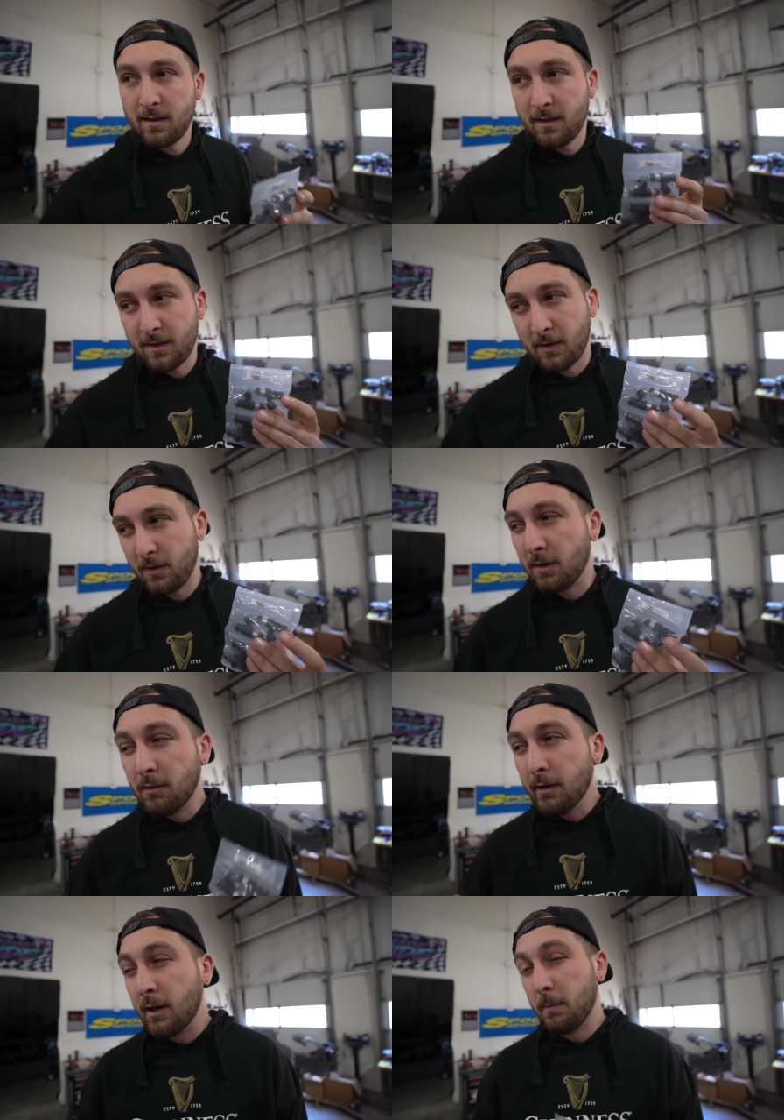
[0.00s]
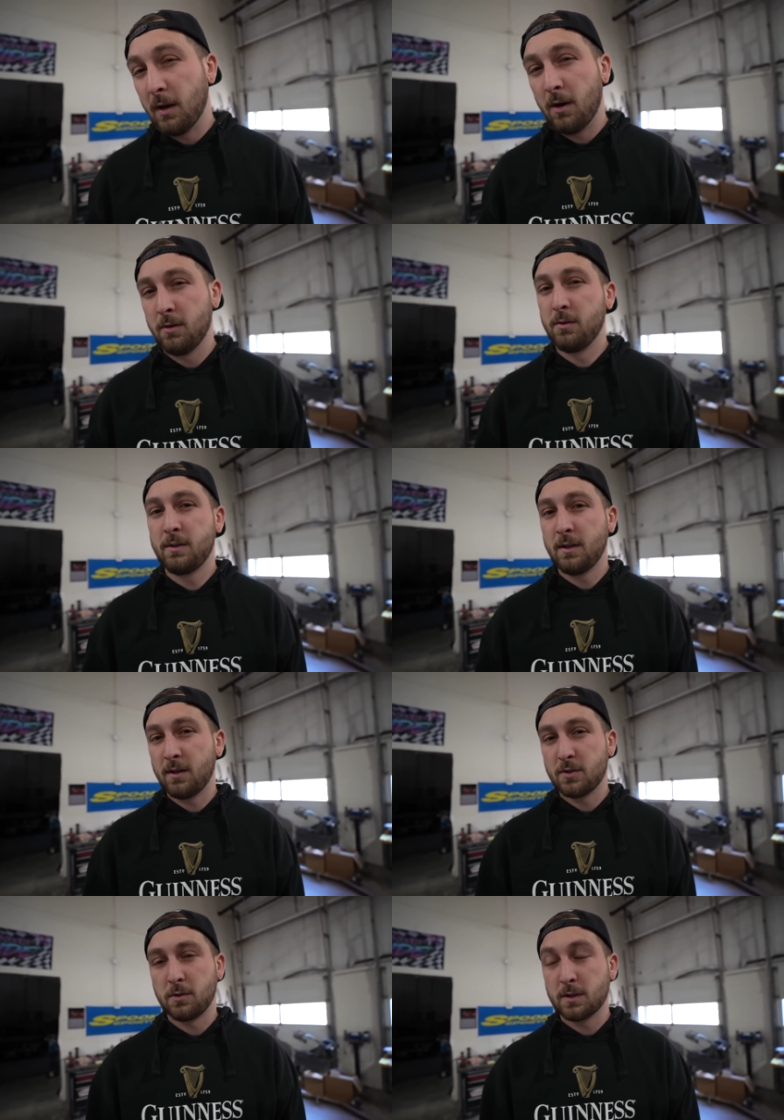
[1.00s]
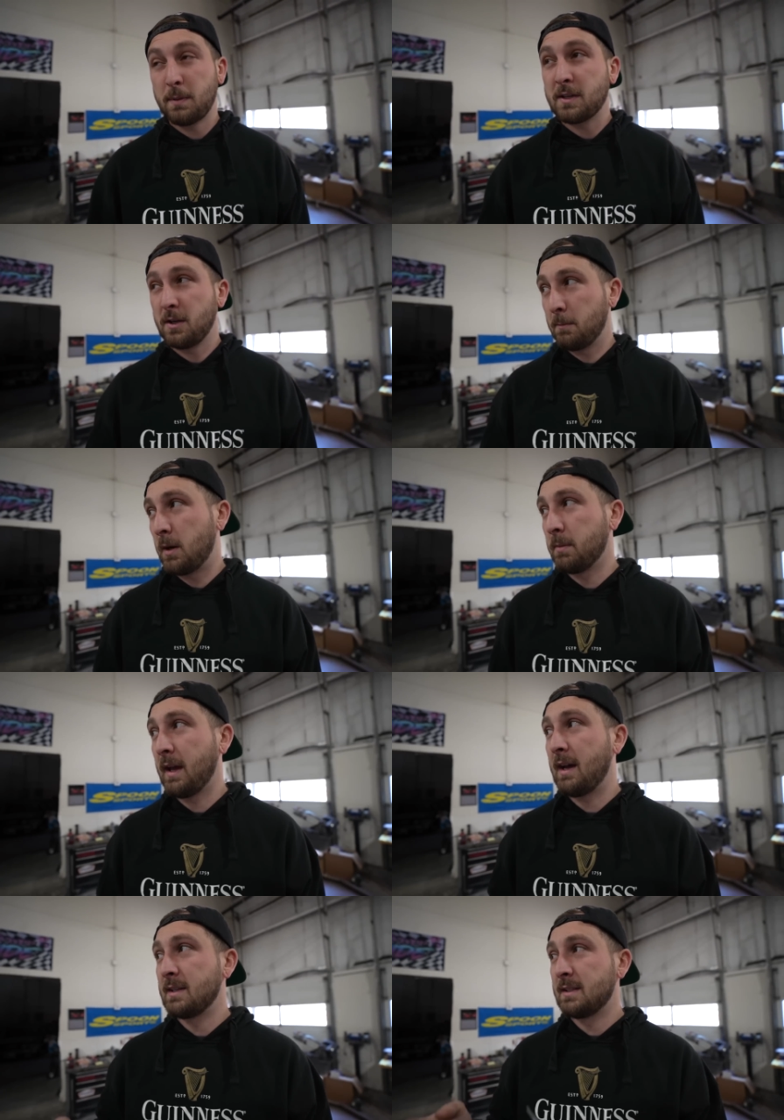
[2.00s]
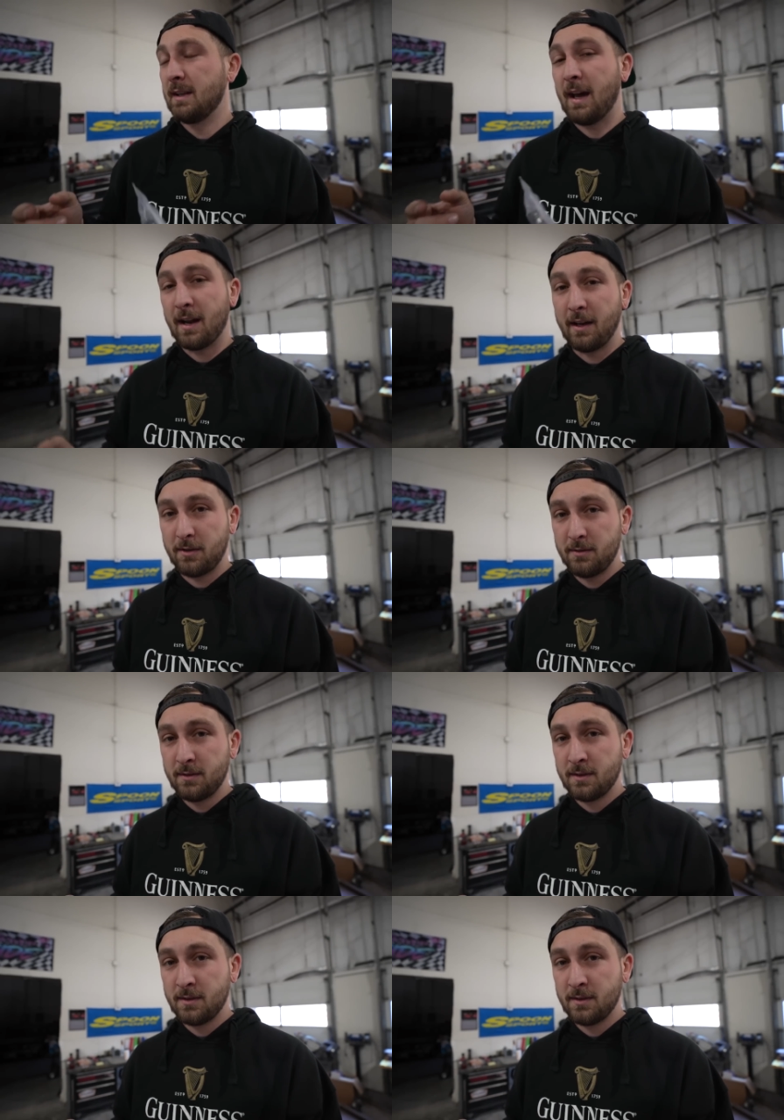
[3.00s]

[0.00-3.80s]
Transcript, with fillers: they're a little bit harder to control, especially on pump gas at idle.